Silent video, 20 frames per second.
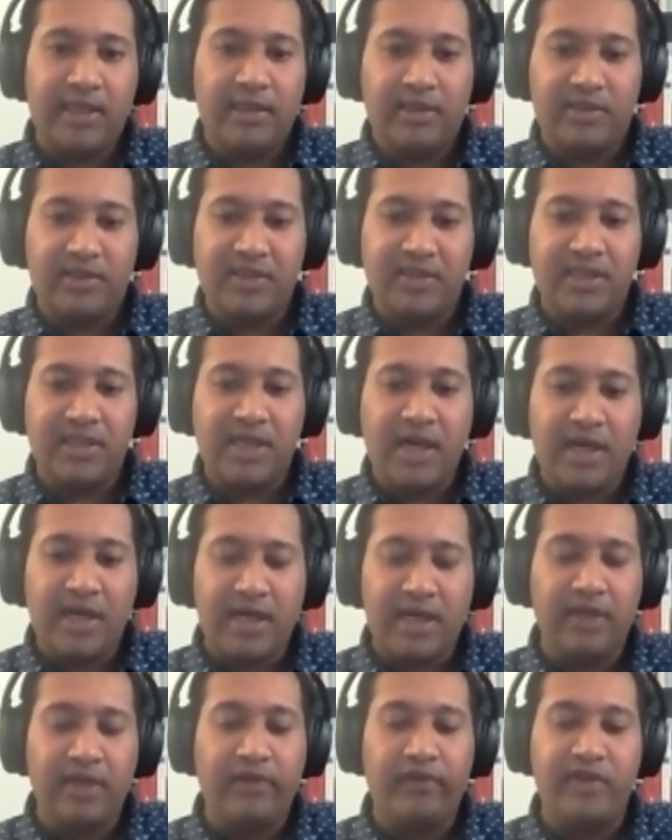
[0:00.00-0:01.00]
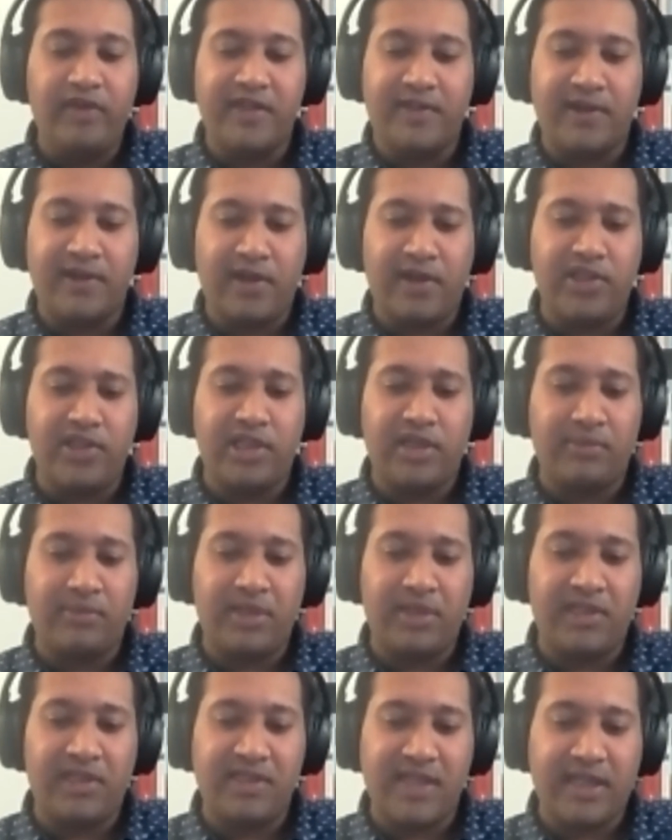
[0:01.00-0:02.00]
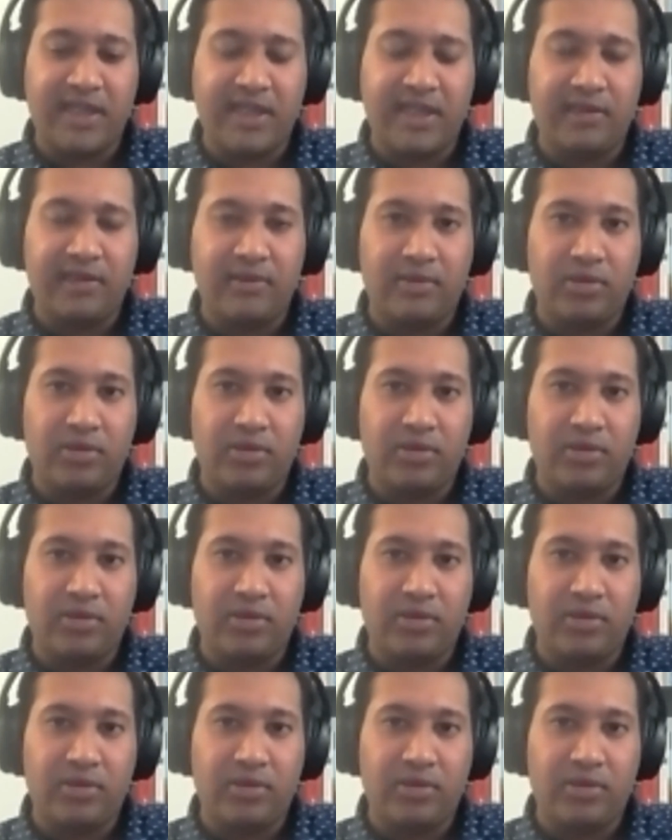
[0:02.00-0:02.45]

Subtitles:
there's a ton of technology companies that can